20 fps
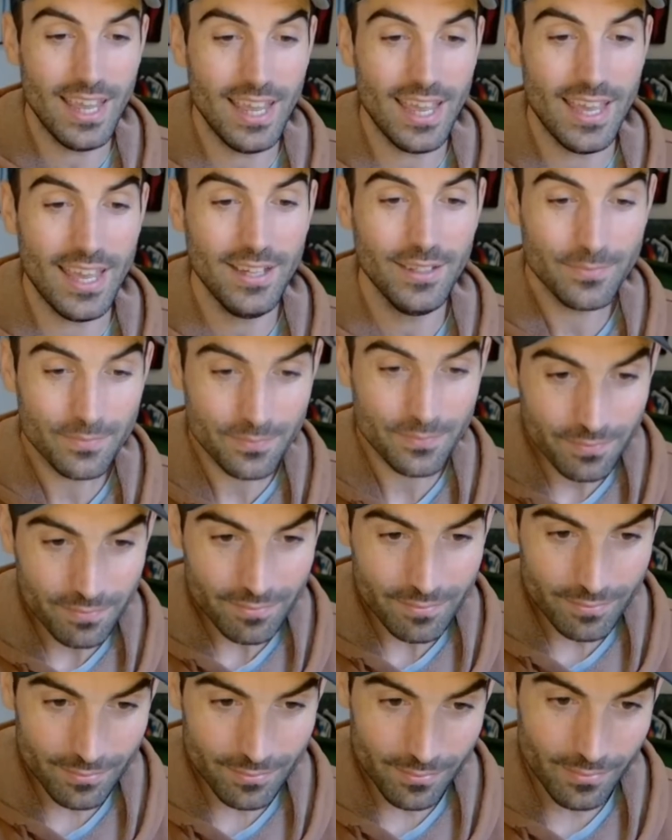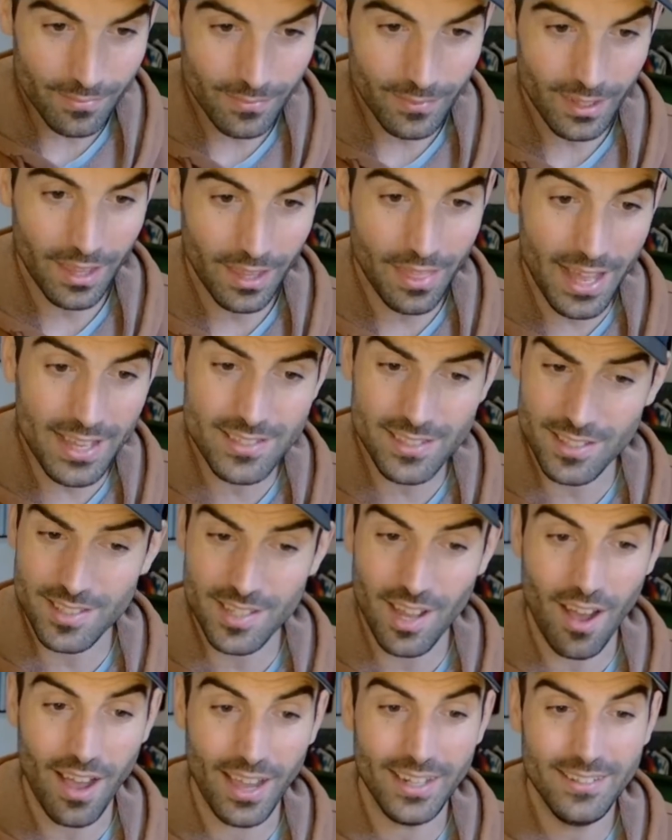here, that's the
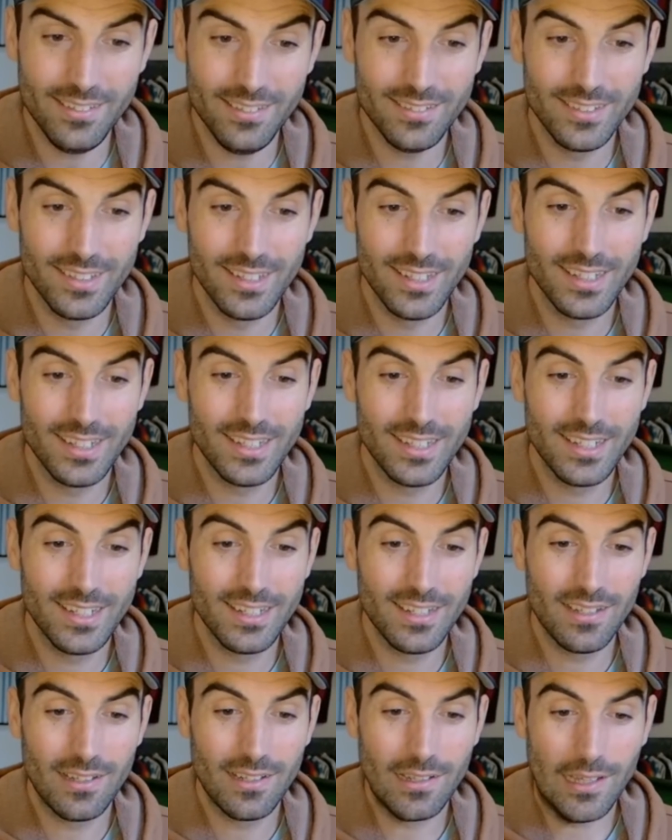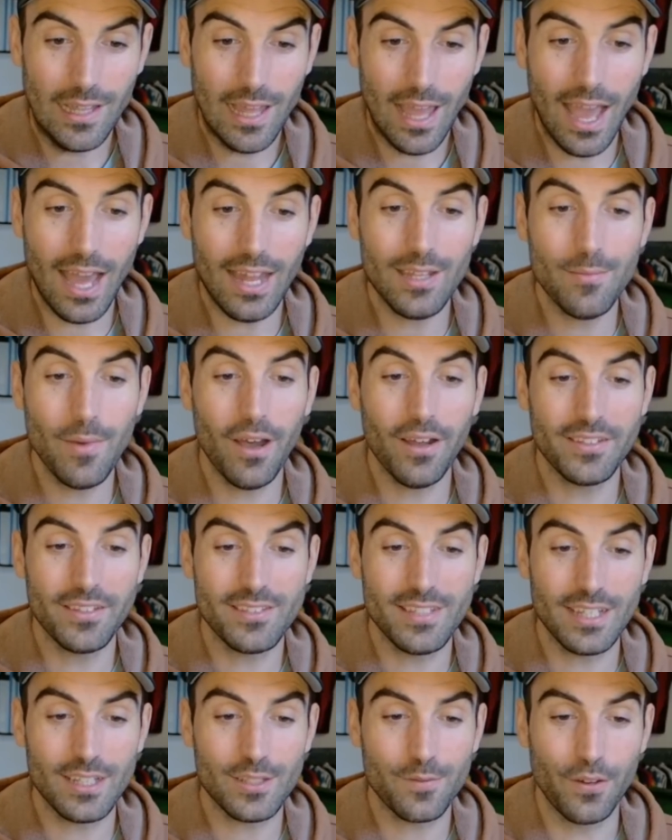sign. Andy Martin,
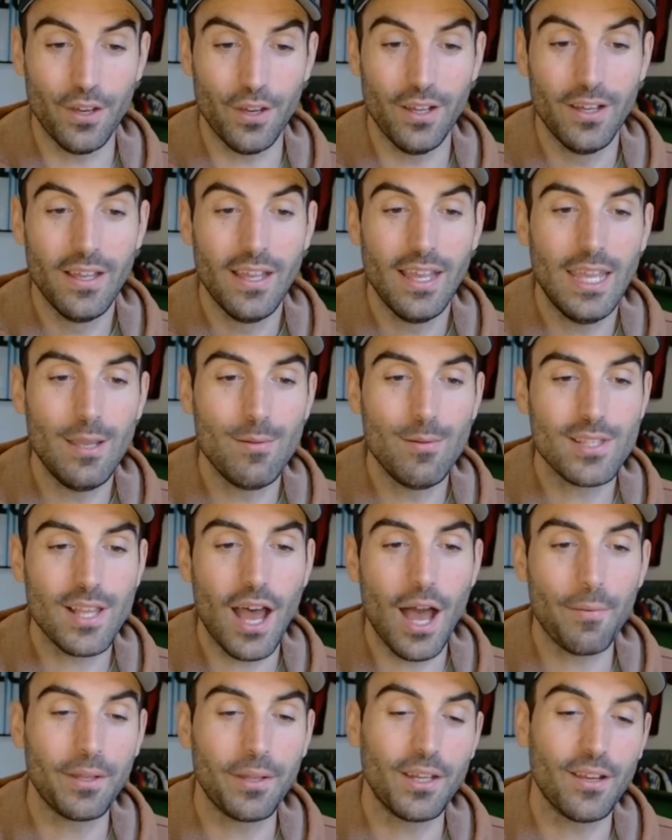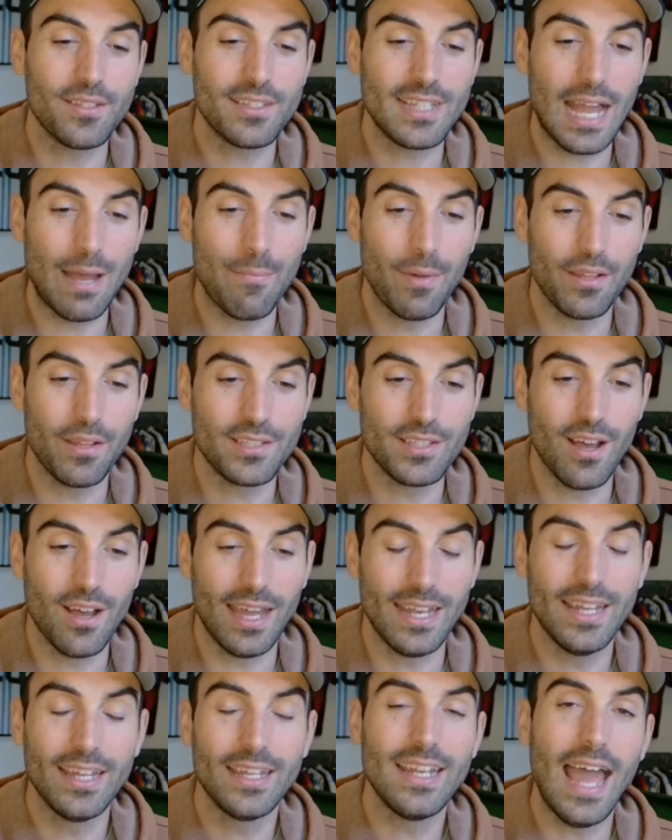6 foot. He was like, I'm going to go stand by the
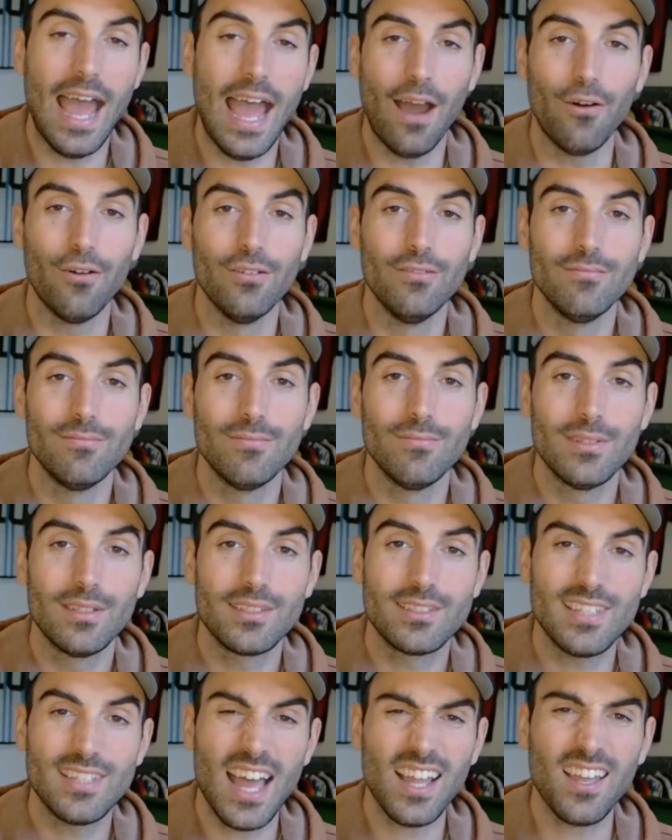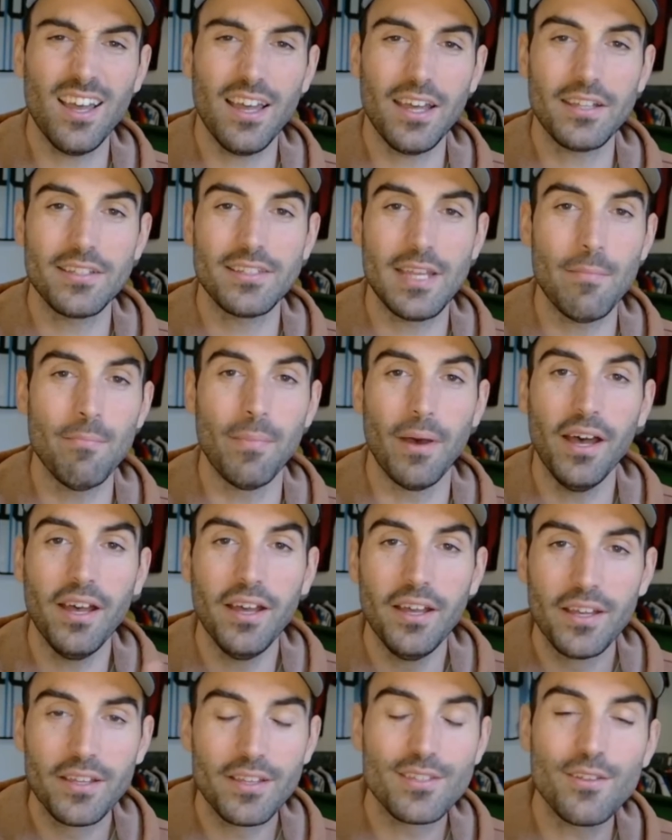sign. Now, Saka and
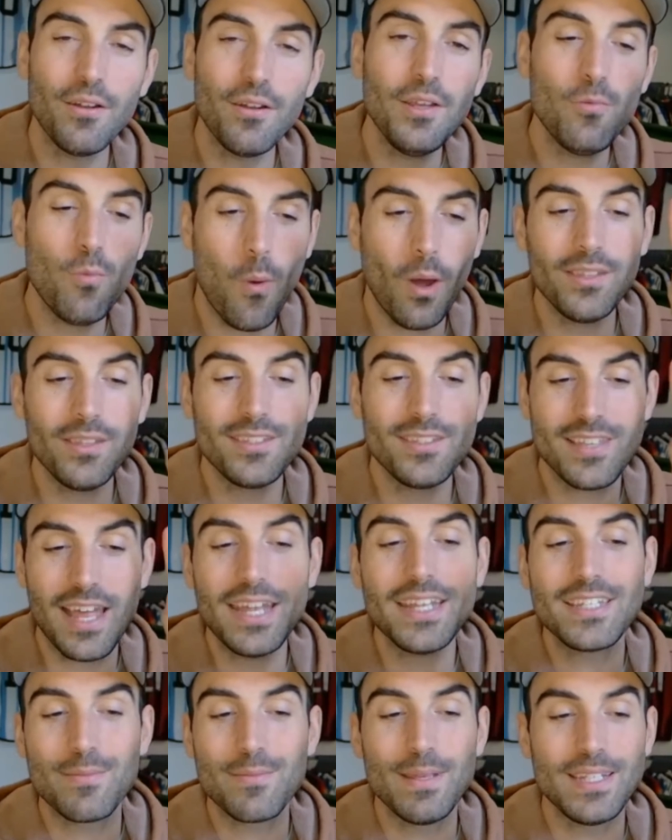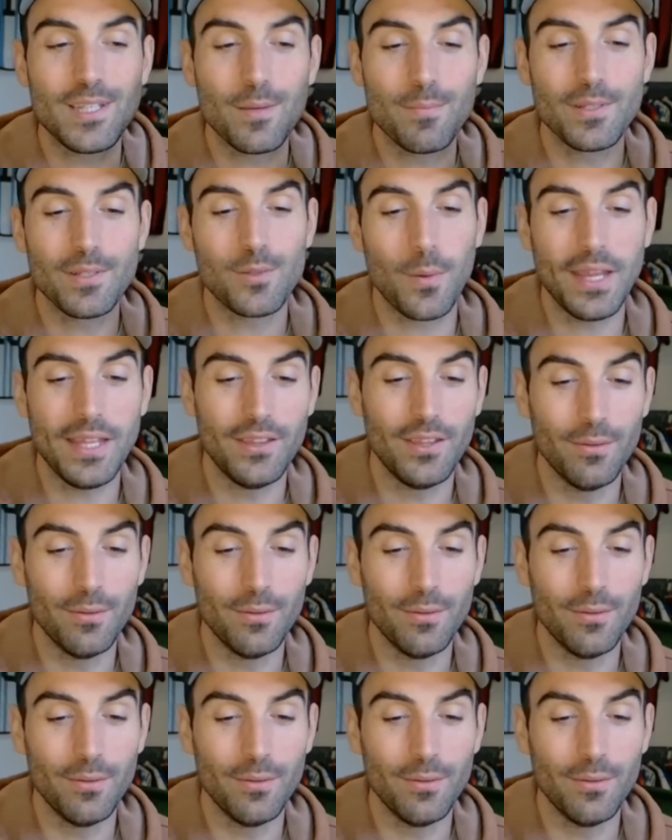Timber, there's only 1 centimetre between